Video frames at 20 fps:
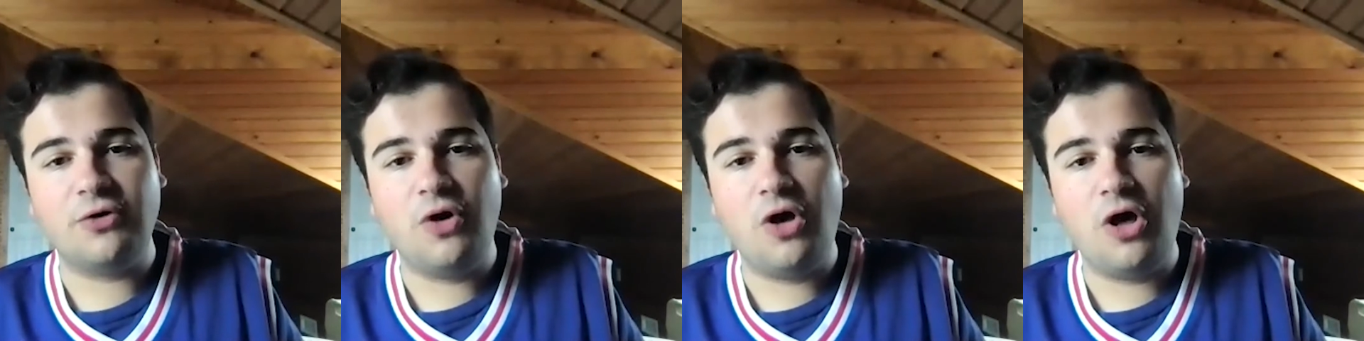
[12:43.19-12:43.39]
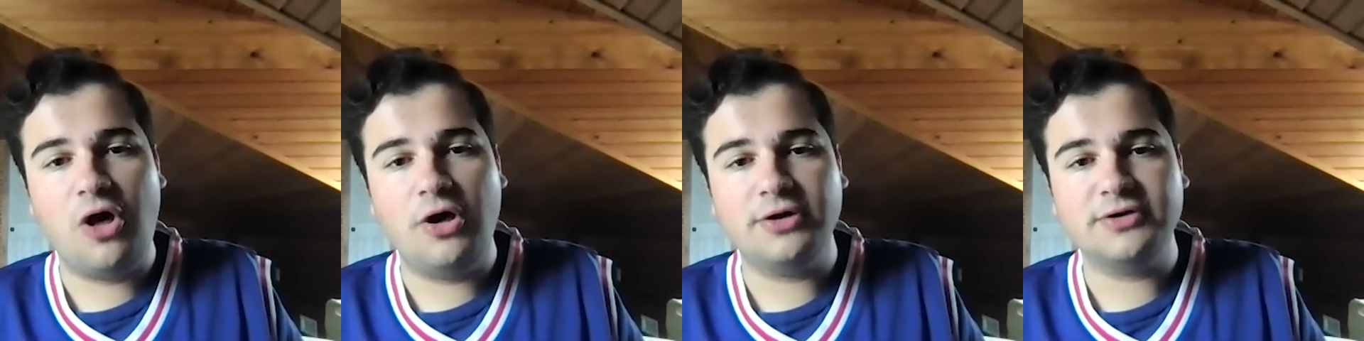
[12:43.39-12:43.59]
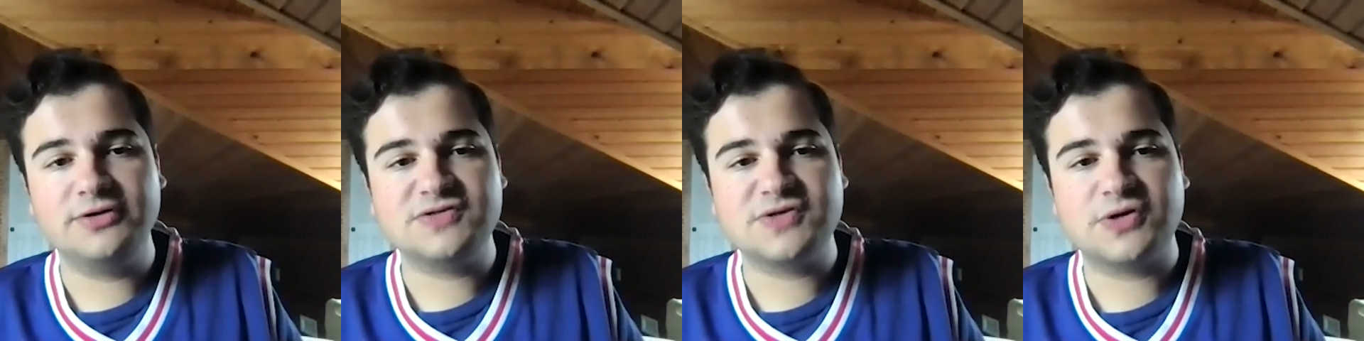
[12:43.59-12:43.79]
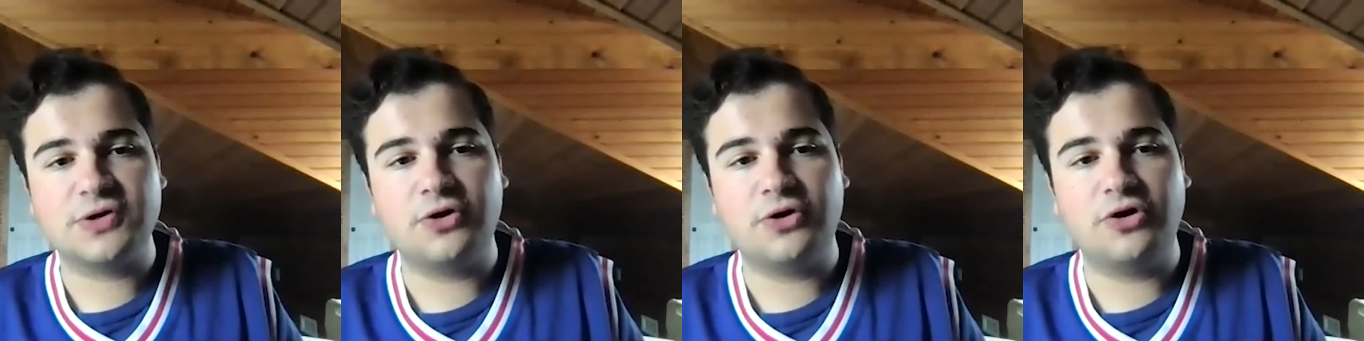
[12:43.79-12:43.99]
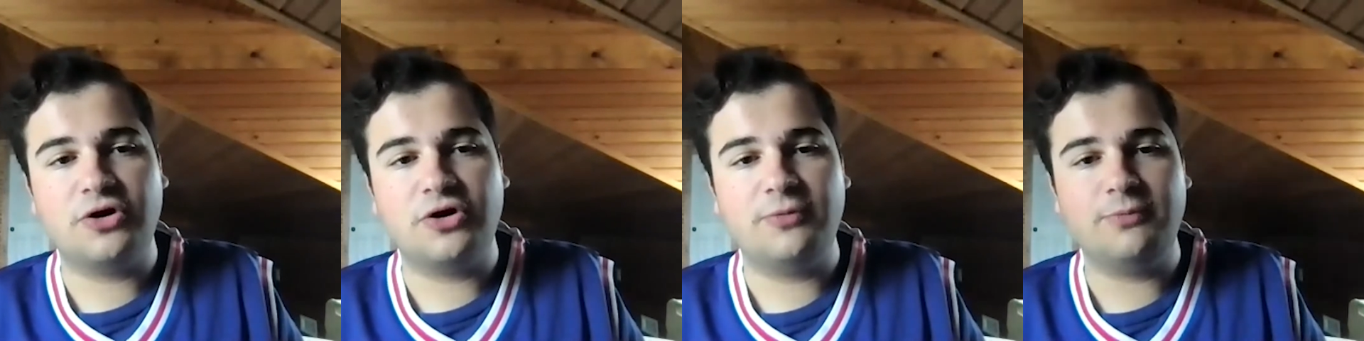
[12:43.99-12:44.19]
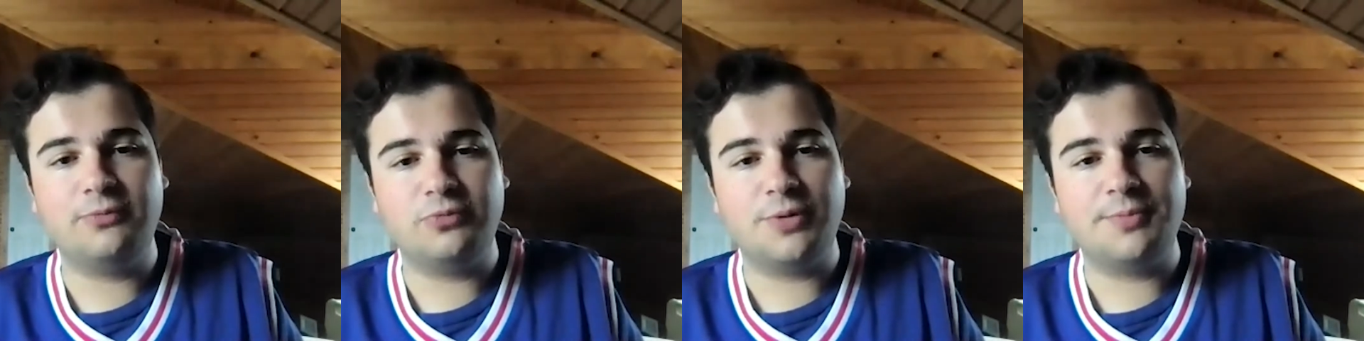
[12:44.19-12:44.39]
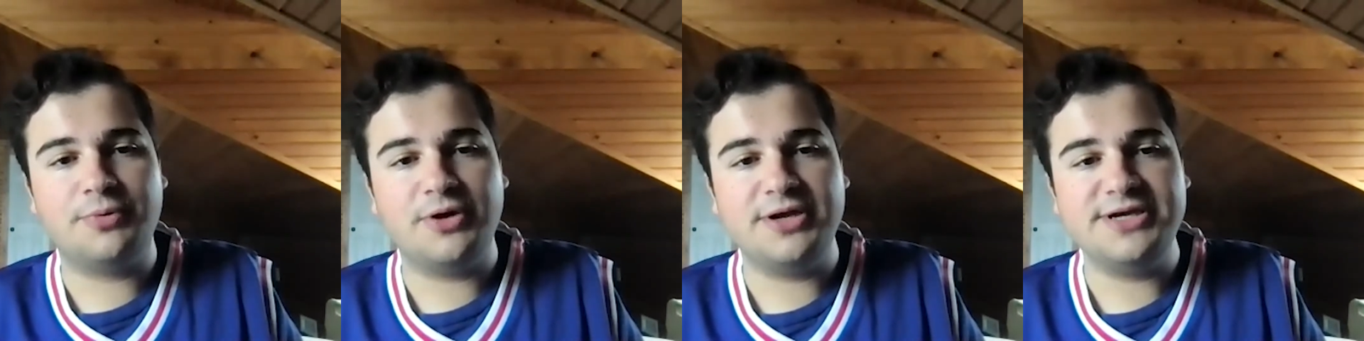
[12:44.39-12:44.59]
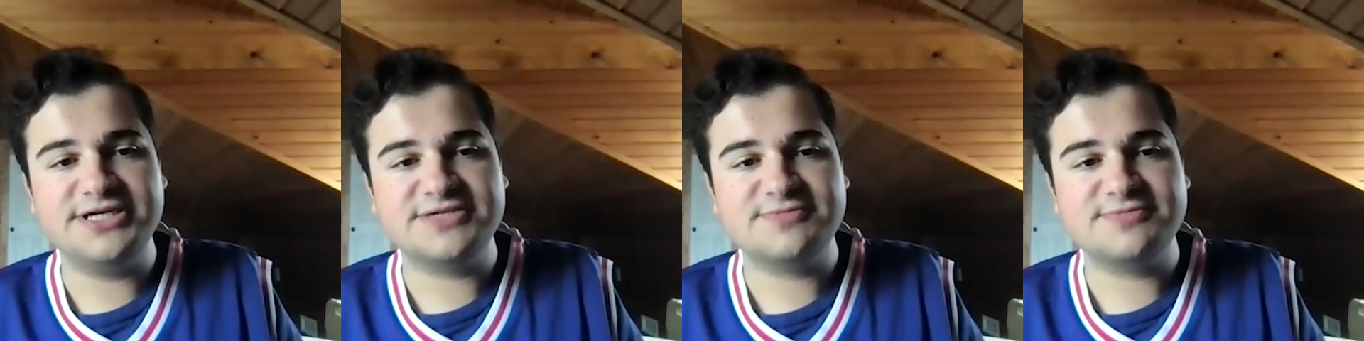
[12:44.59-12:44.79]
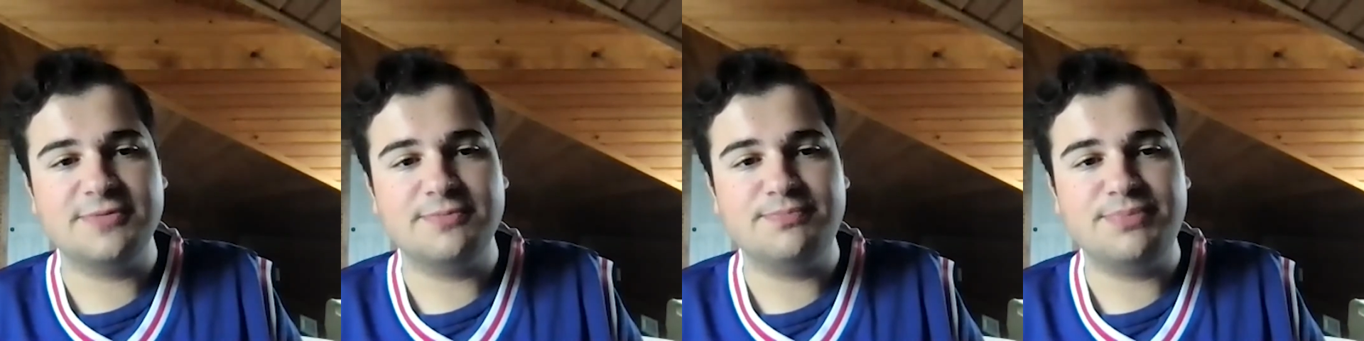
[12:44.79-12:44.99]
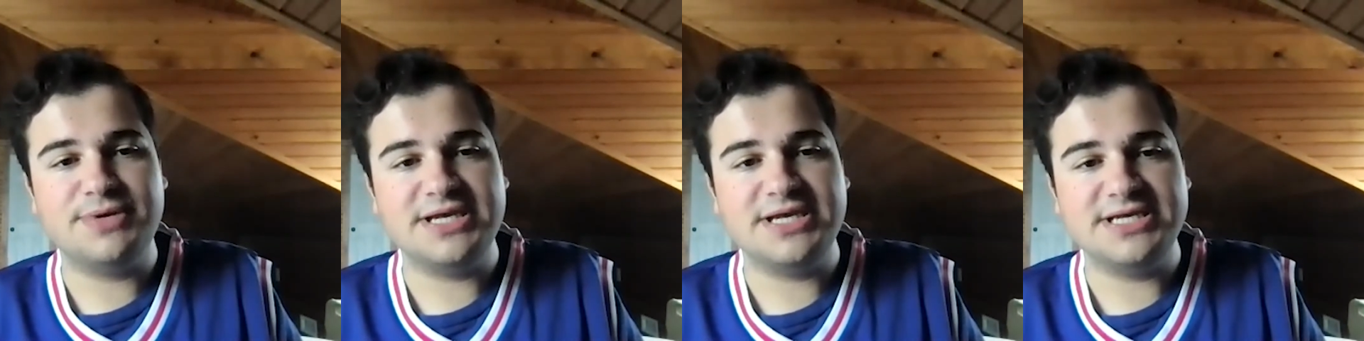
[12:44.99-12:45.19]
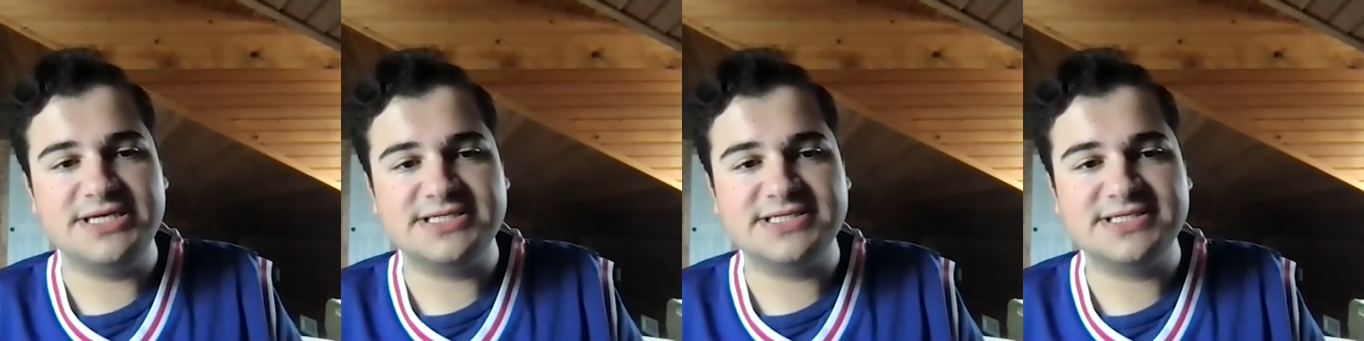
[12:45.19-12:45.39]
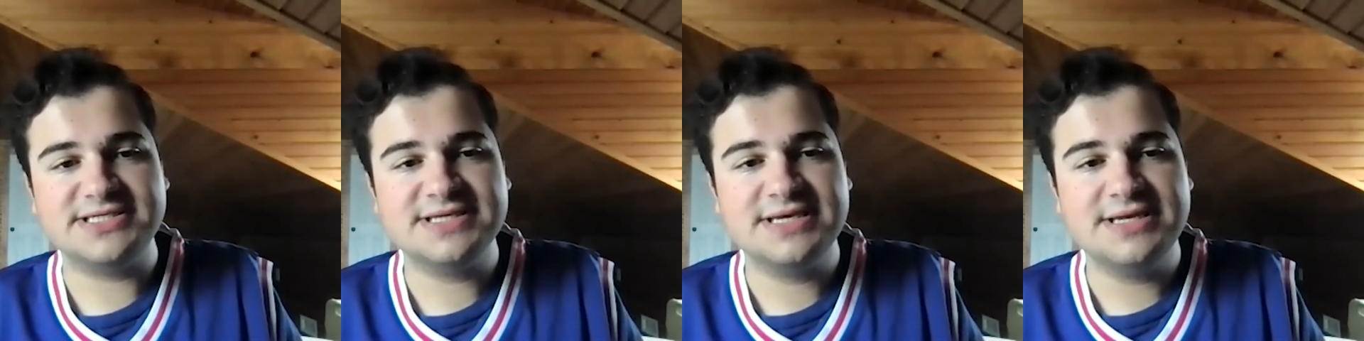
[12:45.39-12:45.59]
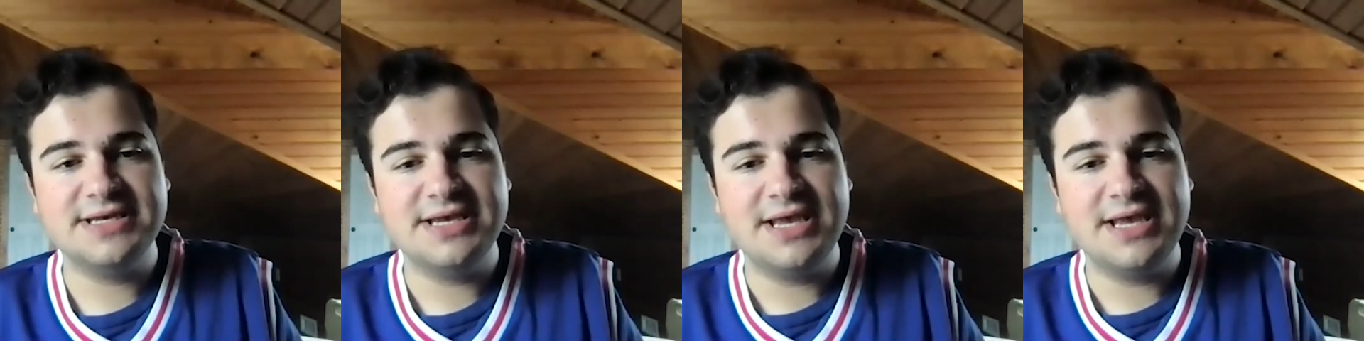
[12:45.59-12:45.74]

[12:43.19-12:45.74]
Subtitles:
long-term replacement piece.